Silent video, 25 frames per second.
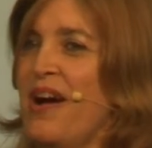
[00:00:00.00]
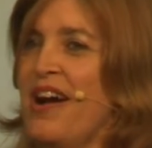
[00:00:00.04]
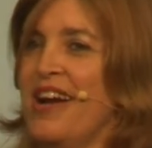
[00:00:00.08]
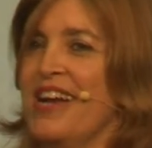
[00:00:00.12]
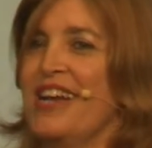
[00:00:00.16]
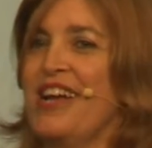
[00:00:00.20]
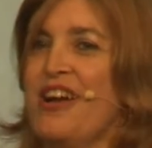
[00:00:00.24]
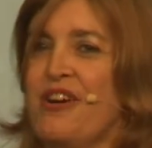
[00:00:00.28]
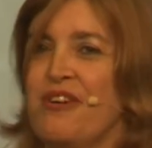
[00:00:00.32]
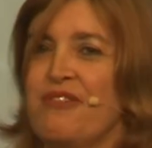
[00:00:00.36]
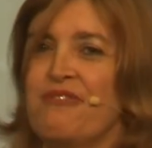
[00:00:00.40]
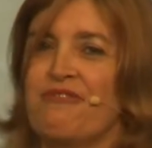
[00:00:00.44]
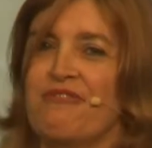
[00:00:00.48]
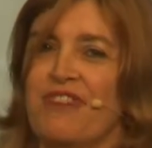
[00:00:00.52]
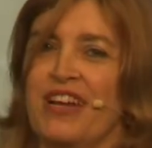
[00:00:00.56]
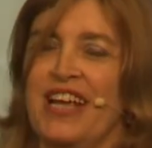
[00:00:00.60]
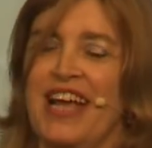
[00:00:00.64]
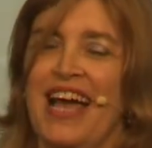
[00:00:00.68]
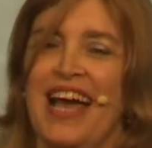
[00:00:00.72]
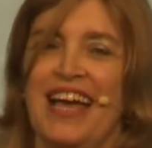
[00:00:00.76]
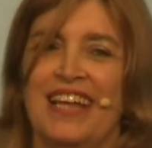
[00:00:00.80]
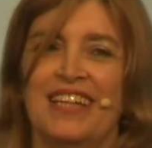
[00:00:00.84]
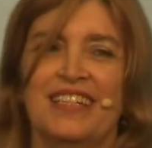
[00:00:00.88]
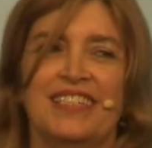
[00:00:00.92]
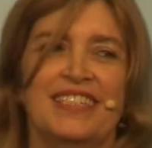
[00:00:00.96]
my own
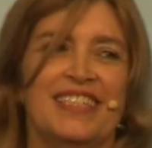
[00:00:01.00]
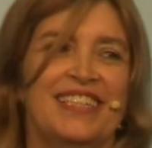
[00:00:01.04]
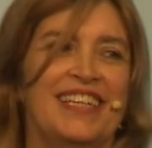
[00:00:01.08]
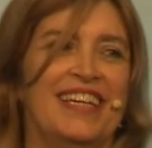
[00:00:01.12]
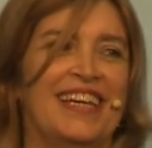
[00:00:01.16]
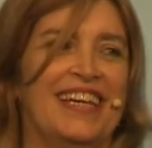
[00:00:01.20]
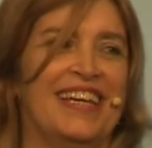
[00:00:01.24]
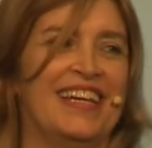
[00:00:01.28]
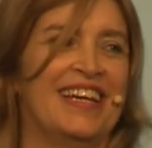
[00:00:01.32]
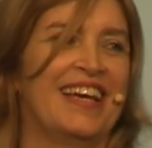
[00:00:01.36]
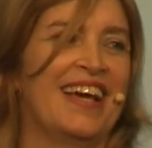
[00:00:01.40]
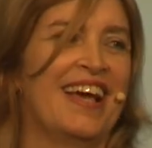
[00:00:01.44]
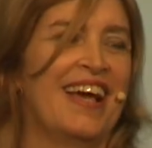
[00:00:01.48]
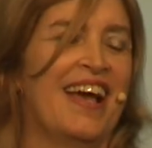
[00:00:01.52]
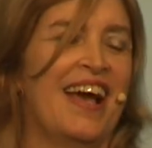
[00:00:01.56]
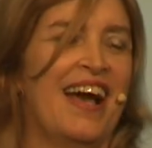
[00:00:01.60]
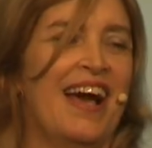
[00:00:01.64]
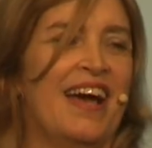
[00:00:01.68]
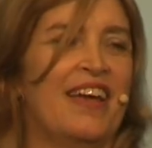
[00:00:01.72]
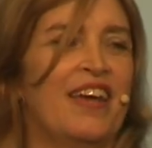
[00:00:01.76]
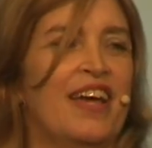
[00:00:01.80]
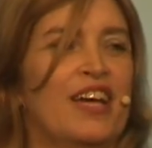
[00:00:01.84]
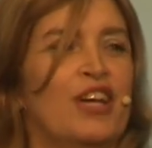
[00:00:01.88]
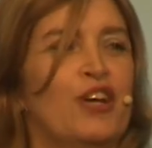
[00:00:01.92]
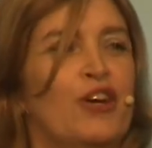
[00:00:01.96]
reality,
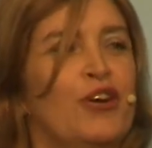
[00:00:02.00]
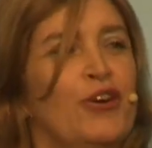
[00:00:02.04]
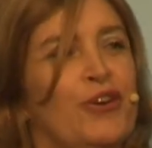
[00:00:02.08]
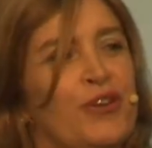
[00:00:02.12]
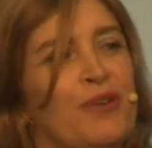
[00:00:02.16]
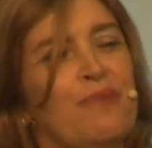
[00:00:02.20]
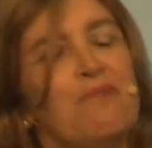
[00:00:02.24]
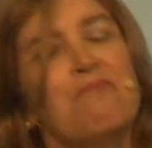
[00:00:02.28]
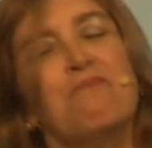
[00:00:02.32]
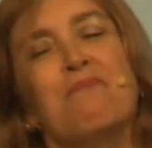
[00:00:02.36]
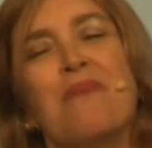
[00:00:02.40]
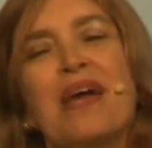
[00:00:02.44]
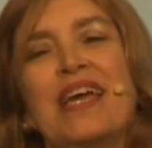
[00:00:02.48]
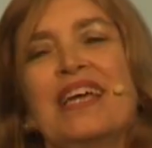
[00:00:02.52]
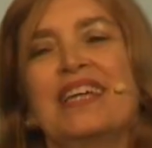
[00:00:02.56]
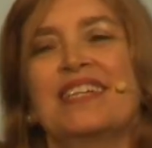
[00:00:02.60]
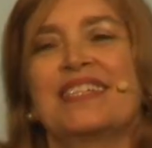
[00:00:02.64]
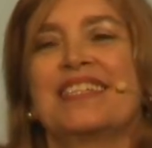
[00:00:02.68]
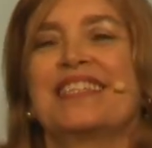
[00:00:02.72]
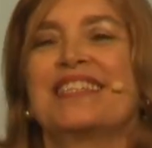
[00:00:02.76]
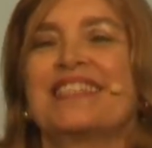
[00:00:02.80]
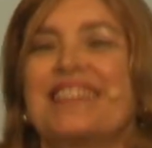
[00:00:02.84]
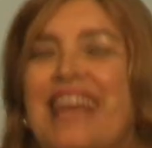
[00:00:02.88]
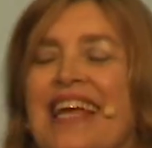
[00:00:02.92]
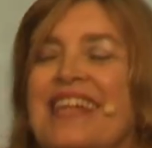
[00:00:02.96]
and I couldn't make
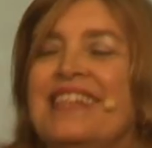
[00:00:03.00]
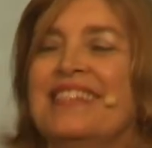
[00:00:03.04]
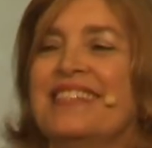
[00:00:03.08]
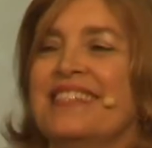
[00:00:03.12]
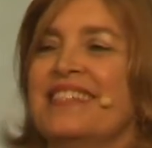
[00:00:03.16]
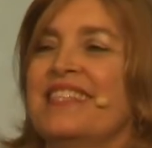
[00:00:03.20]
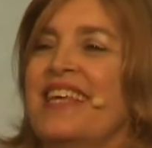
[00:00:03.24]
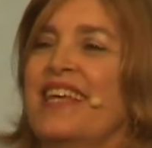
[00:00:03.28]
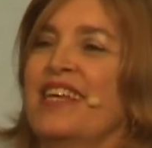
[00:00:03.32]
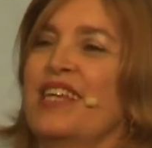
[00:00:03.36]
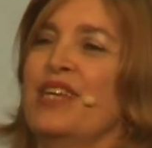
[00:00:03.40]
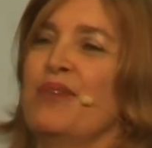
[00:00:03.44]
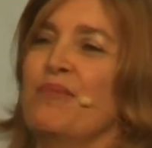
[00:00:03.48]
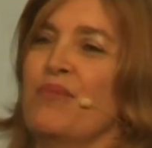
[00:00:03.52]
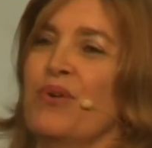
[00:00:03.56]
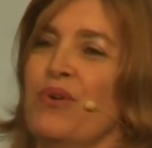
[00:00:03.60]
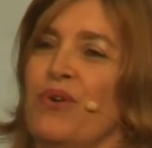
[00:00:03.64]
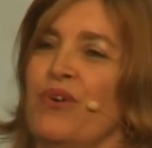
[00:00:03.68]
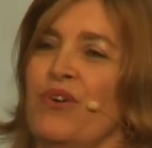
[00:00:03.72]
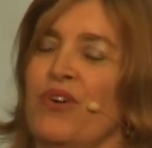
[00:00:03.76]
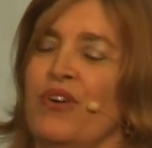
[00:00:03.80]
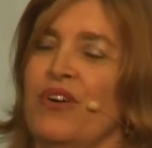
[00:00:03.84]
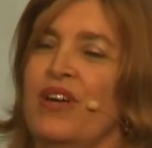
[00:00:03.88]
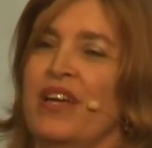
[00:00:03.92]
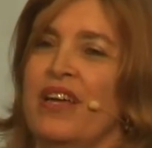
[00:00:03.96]
sense
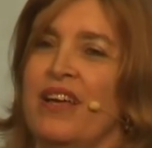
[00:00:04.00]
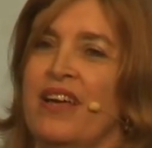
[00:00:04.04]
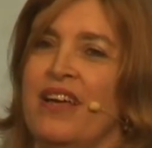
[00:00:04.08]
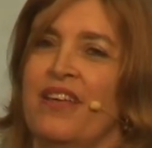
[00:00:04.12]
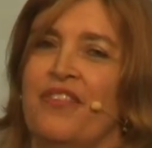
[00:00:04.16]
anymore.